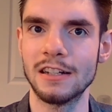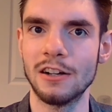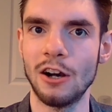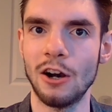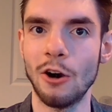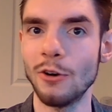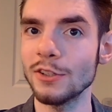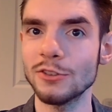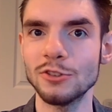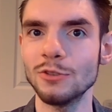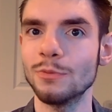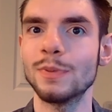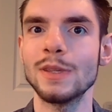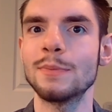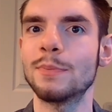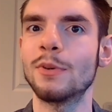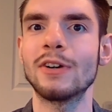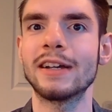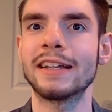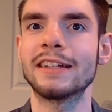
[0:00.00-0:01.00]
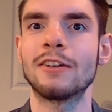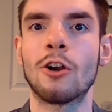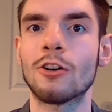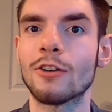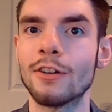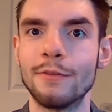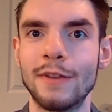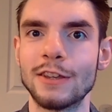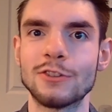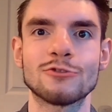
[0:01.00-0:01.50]
Only 2 people in our
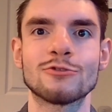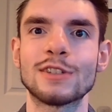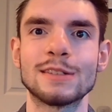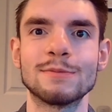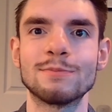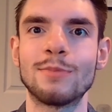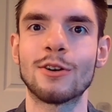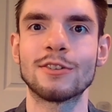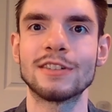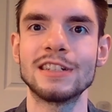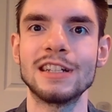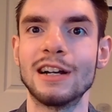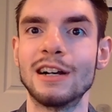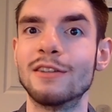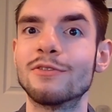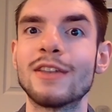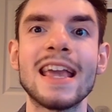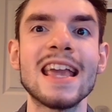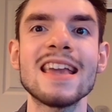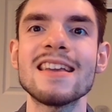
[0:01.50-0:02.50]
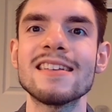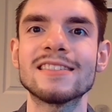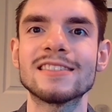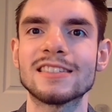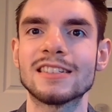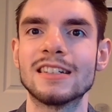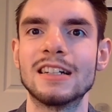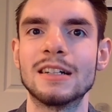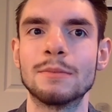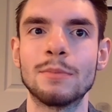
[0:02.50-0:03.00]
adventuring party of 8
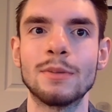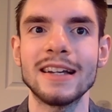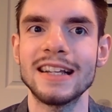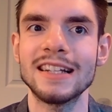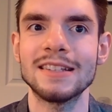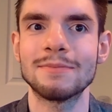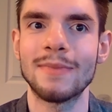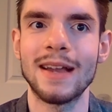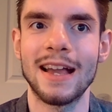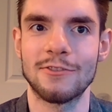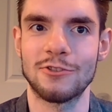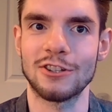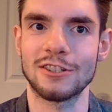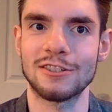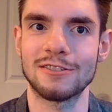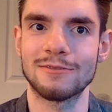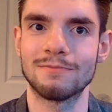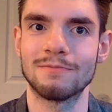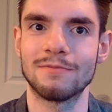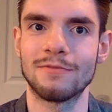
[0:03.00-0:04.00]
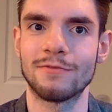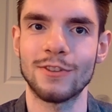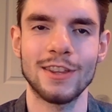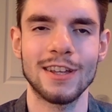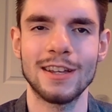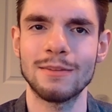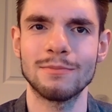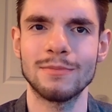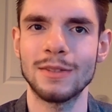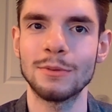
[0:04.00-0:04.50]
played Magic. For
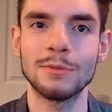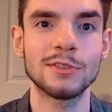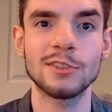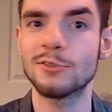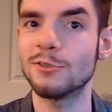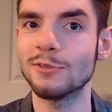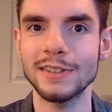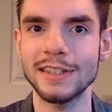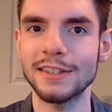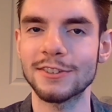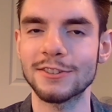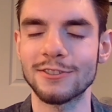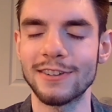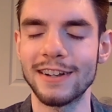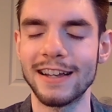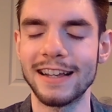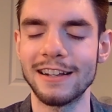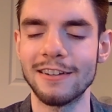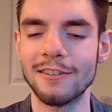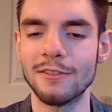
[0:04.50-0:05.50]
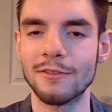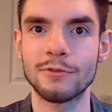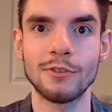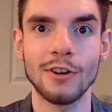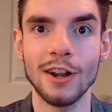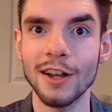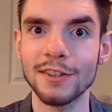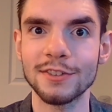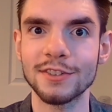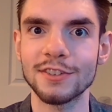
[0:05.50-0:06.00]
them, it was a cool Easter egg. For
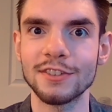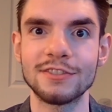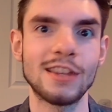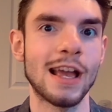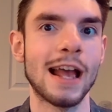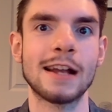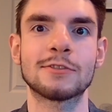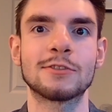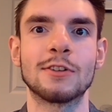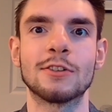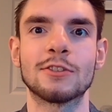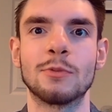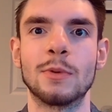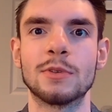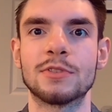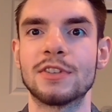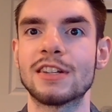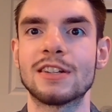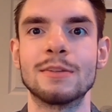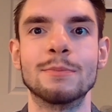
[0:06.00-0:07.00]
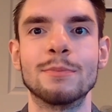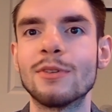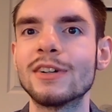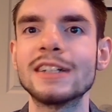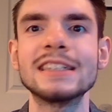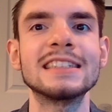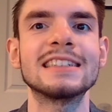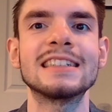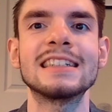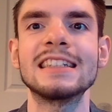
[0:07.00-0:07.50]
us, Daxos was a
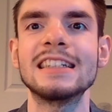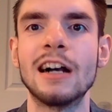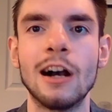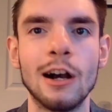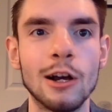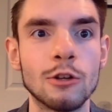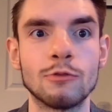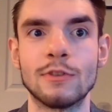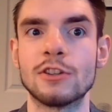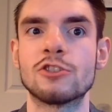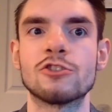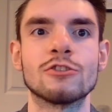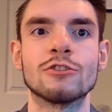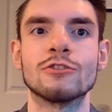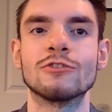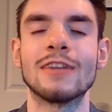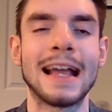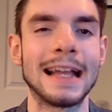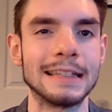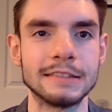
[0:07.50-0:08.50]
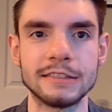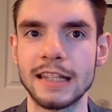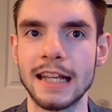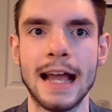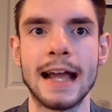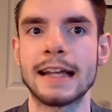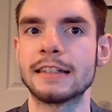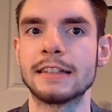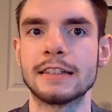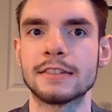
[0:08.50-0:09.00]
completely original
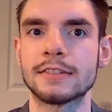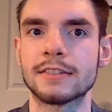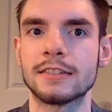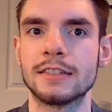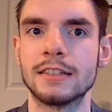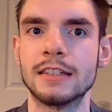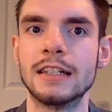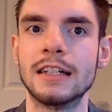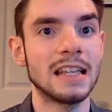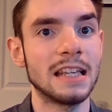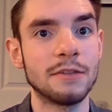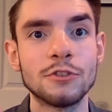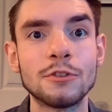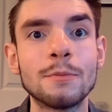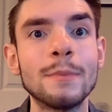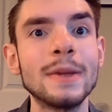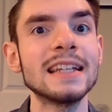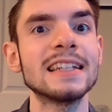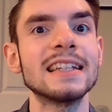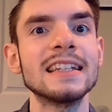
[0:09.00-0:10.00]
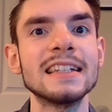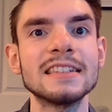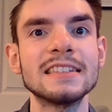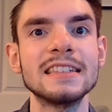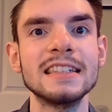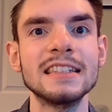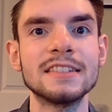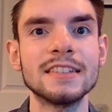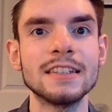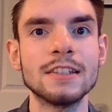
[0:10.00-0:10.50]
antagonist. If you're making a
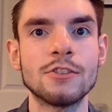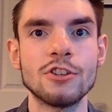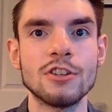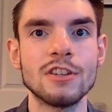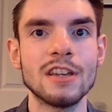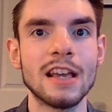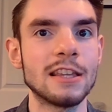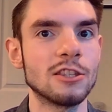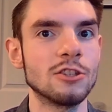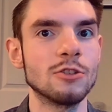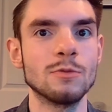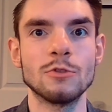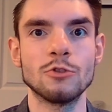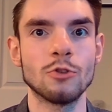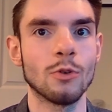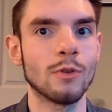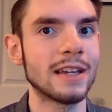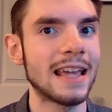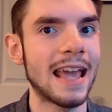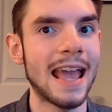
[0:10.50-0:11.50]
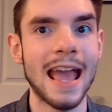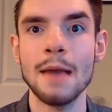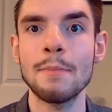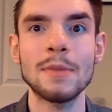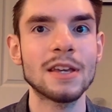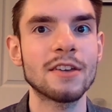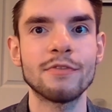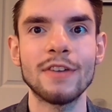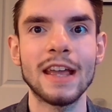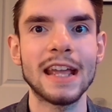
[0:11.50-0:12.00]
TCG and you enjoy
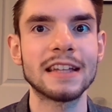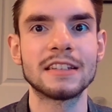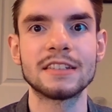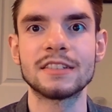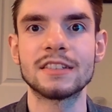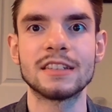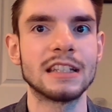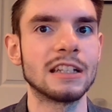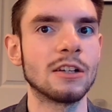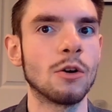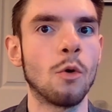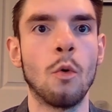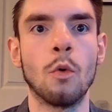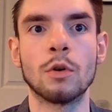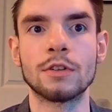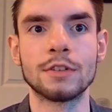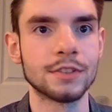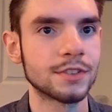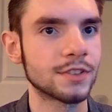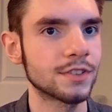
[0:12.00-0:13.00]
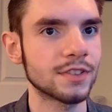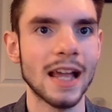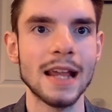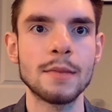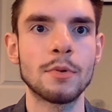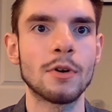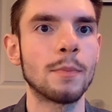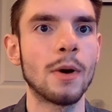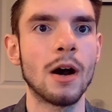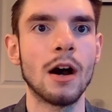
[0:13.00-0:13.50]
epic fantasy, or
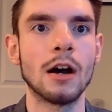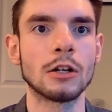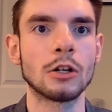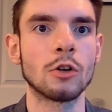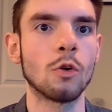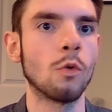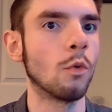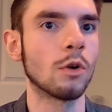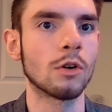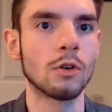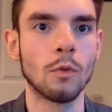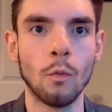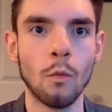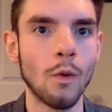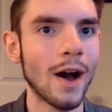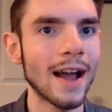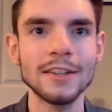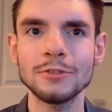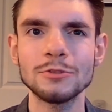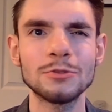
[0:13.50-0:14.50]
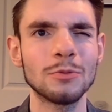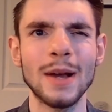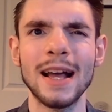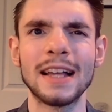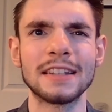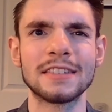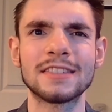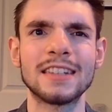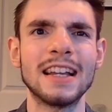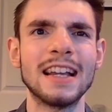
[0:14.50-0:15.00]
cyberpunk, or Wild
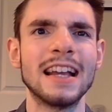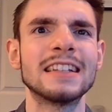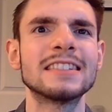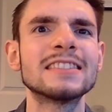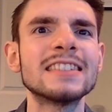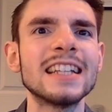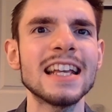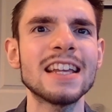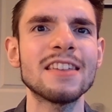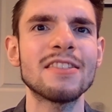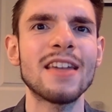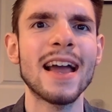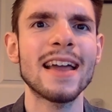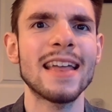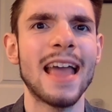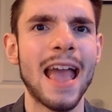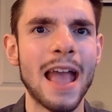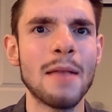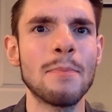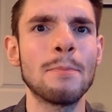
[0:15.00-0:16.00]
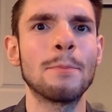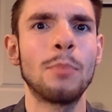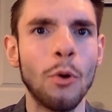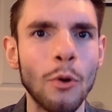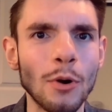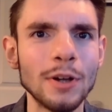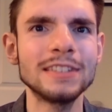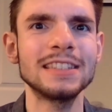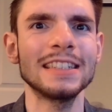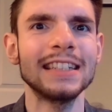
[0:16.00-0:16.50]
West, take that and
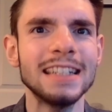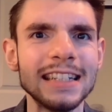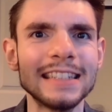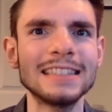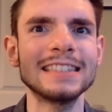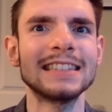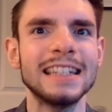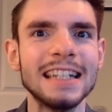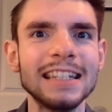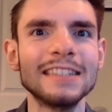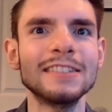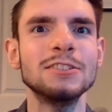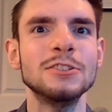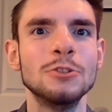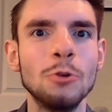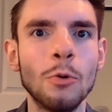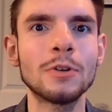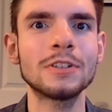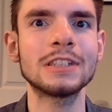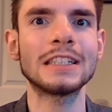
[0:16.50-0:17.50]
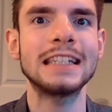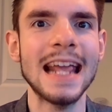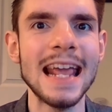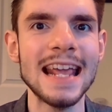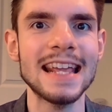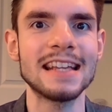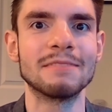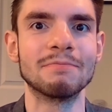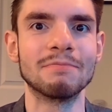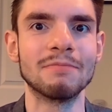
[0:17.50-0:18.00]
put it in your
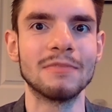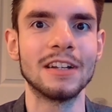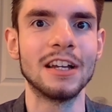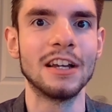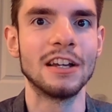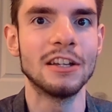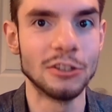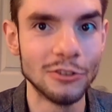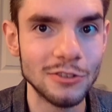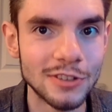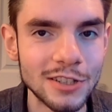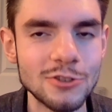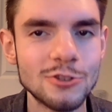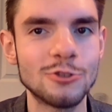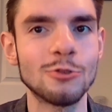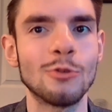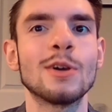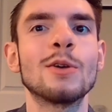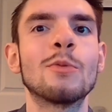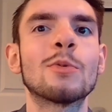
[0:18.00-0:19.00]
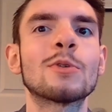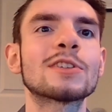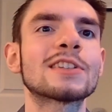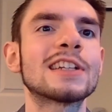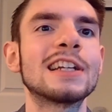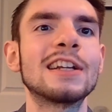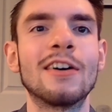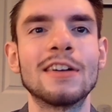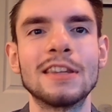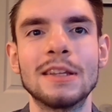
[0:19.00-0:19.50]
game. You'll enjoy
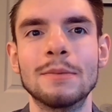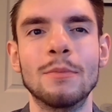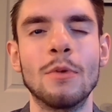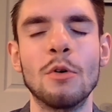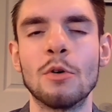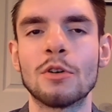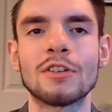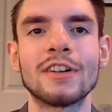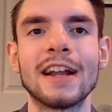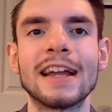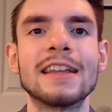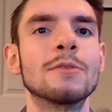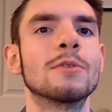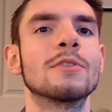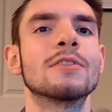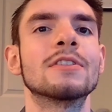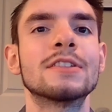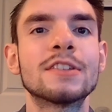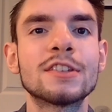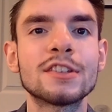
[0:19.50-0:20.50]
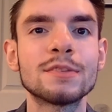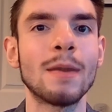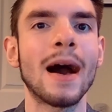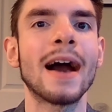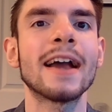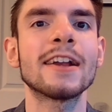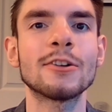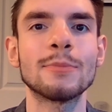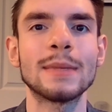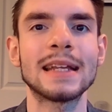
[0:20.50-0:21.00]
working on it more, and it will
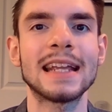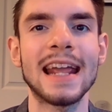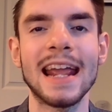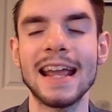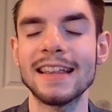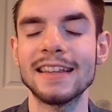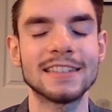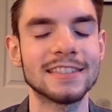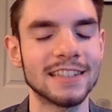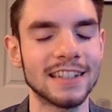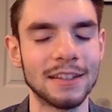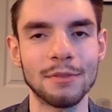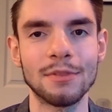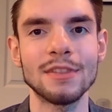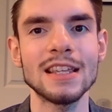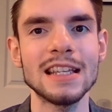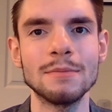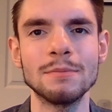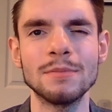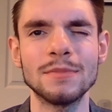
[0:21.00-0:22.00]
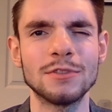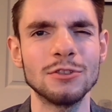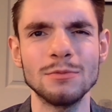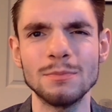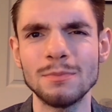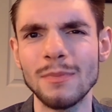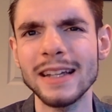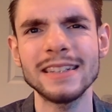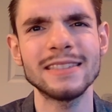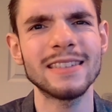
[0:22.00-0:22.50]
inspire mechanics and themes you
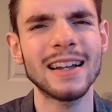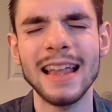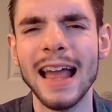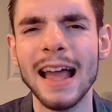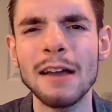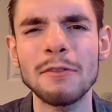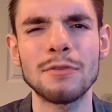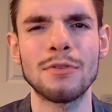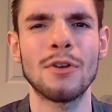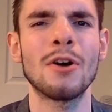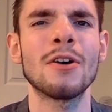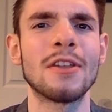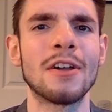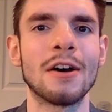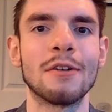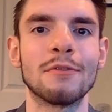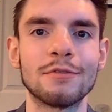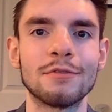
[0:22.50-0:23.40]
might not have thought of.